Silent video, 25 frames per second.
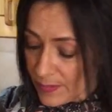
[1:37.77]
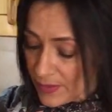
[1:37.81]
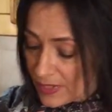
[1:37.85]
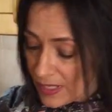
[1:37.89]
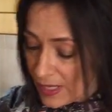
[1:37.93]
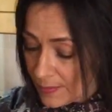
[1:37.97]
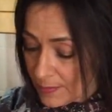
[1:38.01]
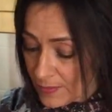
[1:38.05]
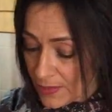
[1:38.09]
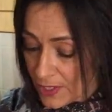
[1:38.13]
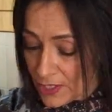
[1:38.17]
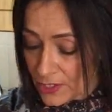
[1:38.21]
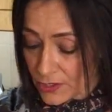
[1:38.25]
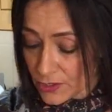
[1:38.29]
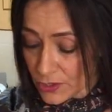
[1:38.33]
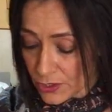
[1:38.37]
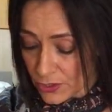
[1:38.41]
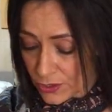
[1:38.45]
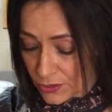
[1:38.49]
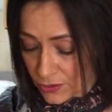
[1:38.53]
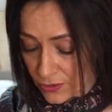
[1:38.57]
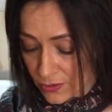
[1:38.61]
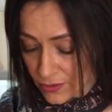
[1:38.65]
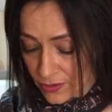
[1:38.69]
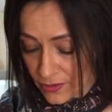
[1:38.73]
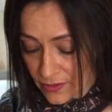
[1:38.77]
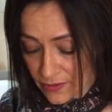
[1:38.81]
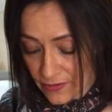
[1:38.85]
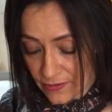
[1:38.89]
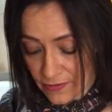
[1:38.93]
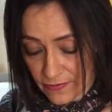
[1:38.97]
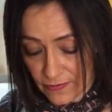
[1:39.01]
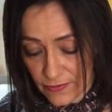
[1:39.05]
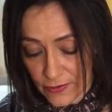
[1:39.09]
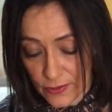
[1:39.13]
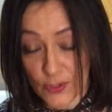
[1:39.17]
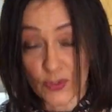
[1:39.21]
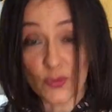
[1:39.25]
But I'm going to
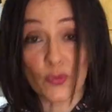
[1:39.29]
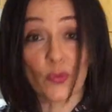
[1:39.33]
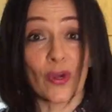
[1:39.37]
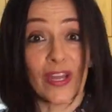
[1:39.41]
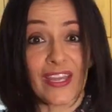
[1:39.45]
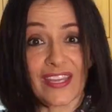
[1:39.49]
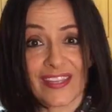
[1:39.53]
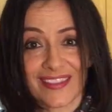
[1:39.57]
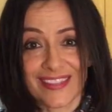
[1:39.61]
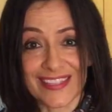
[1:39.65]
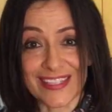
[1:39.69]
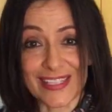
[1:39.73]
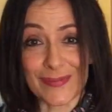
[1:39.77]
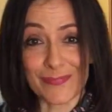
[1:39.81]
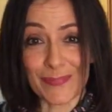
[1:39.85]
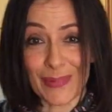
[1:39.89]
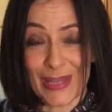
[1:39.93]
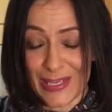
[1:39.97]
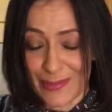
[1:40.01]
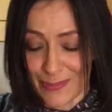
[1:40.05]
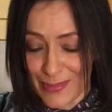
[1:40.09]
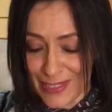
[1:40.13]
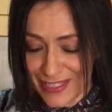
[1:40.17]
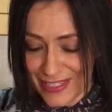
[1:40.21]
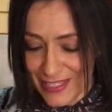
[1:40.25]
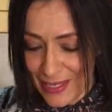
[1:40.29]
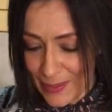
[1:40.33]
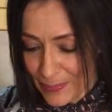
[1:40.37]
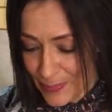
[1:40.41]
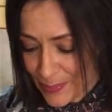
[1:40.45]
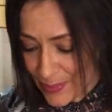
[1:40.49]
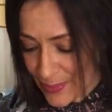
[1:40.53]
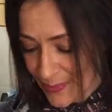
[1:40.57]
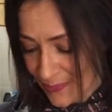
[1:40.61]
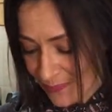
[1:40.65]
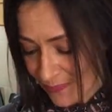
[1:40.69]
first wake these babies up.